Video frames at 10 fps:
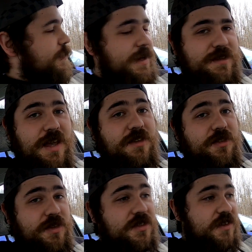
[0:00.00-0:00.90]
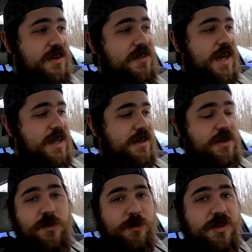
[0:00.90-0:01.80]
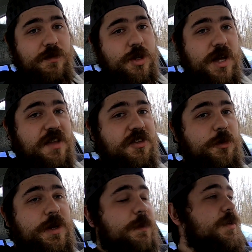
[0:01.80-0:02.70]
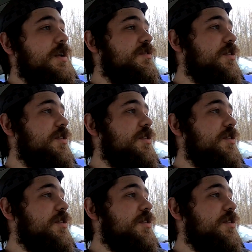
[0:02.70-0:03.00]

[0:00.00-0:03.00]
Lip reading: But yeah, so this is getting done. So I'm just giving you guys a little bit of update.